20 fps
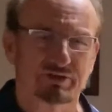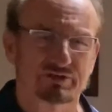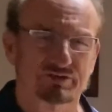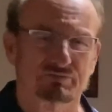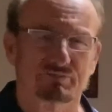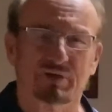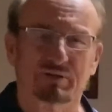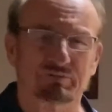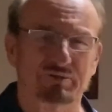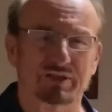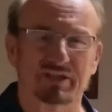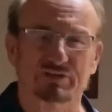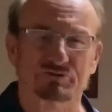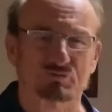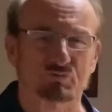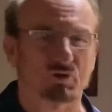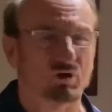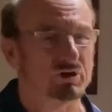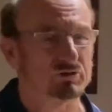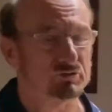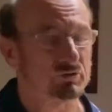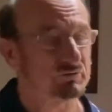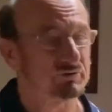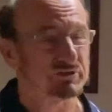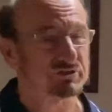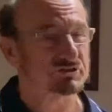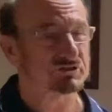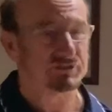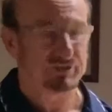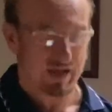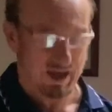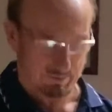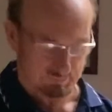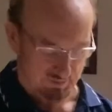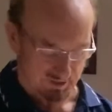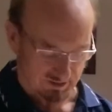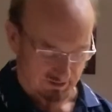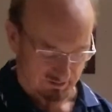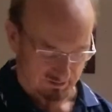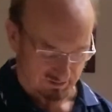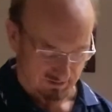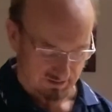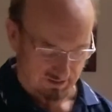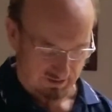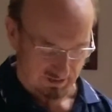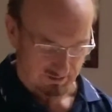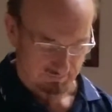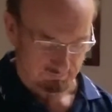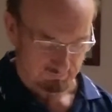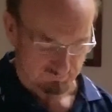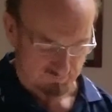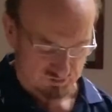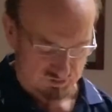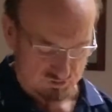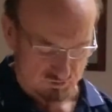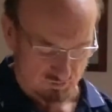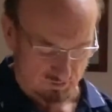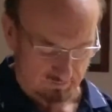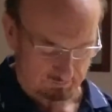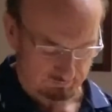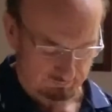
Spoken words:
Maybe that's what we're all doing, is stopping and thinking, for sure.